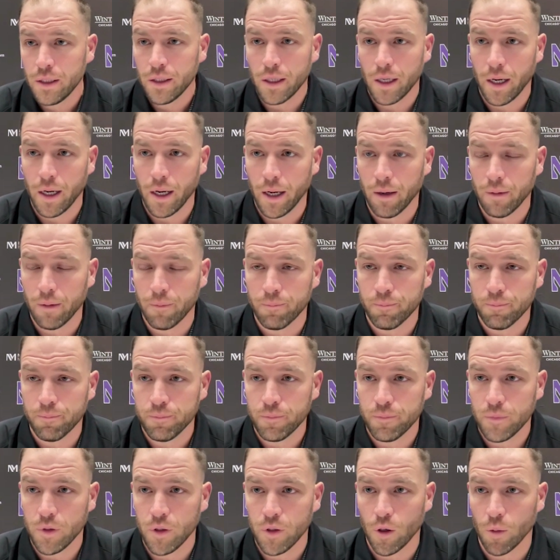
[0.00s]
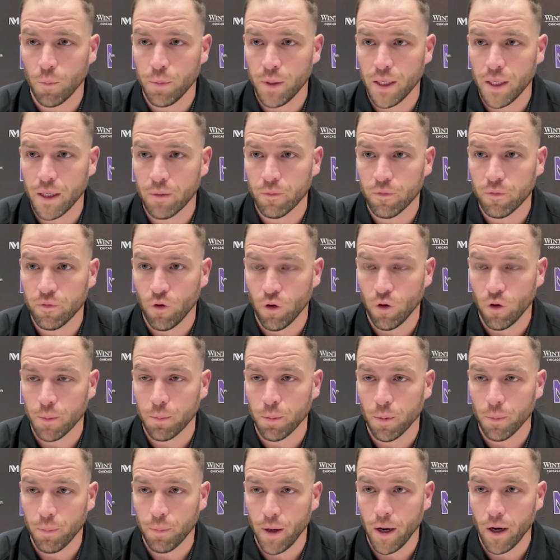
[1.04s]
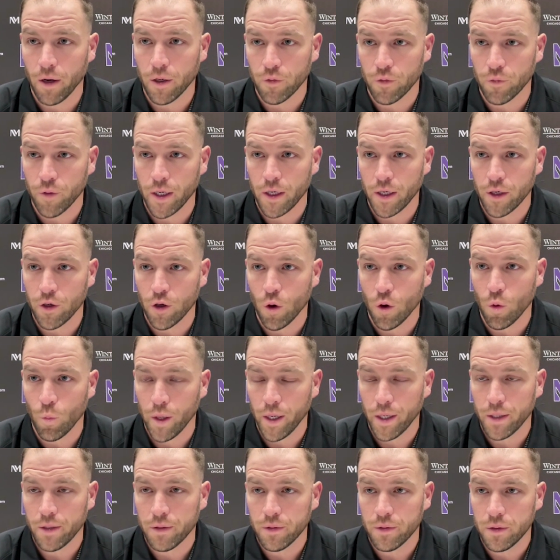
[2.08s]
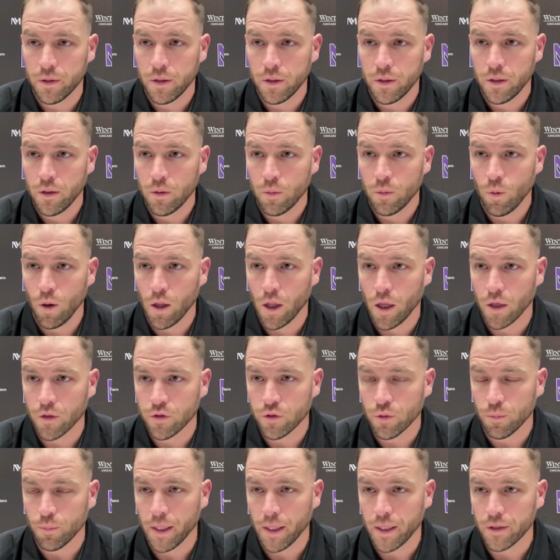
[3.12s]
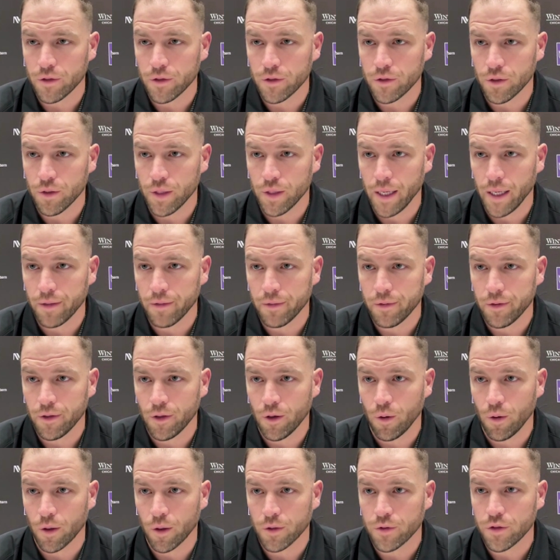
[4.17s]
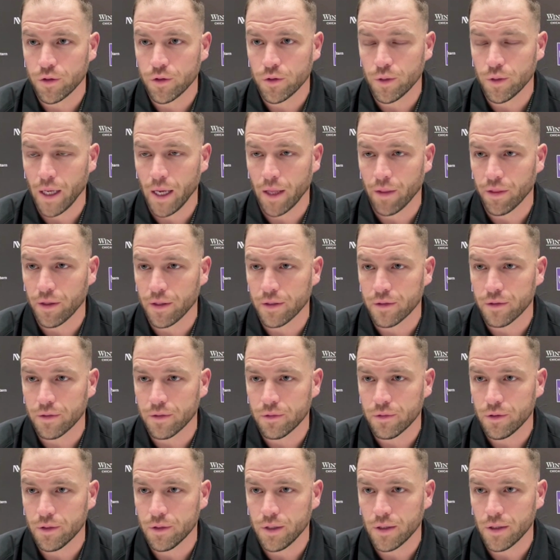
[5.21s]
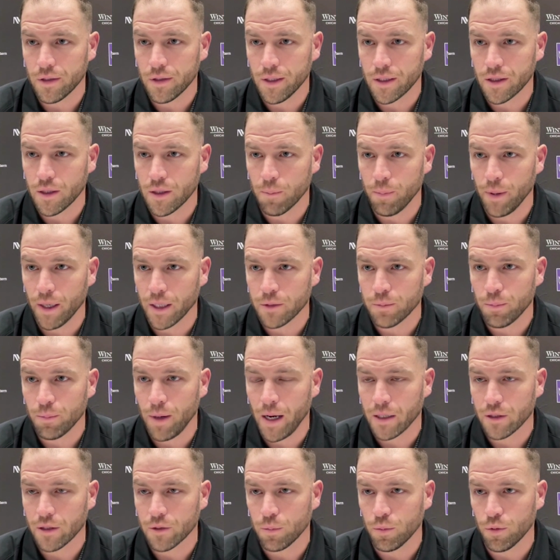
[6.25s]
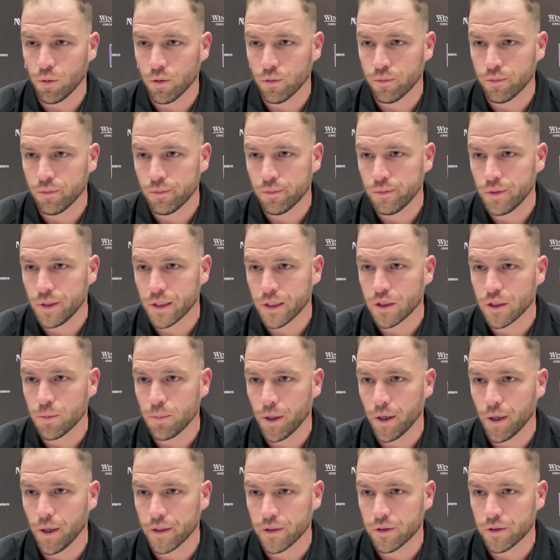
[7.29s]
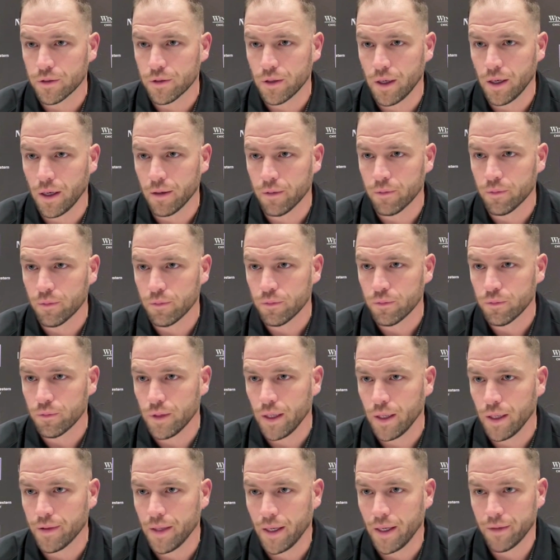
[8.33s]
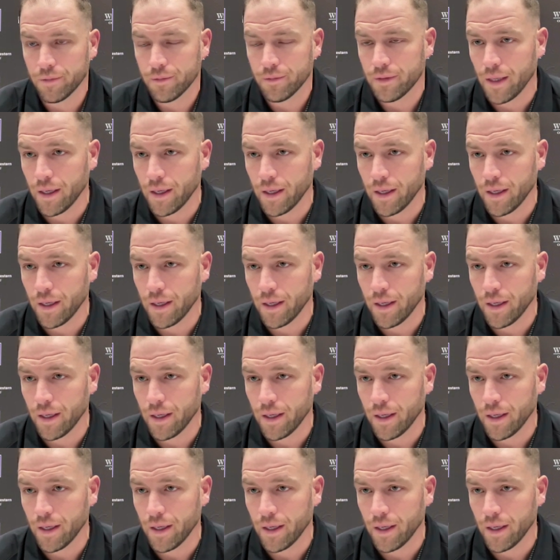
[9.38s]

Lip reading: being fully prepared and ready to go win, while also making sure that, our student athletes get the best possible experience that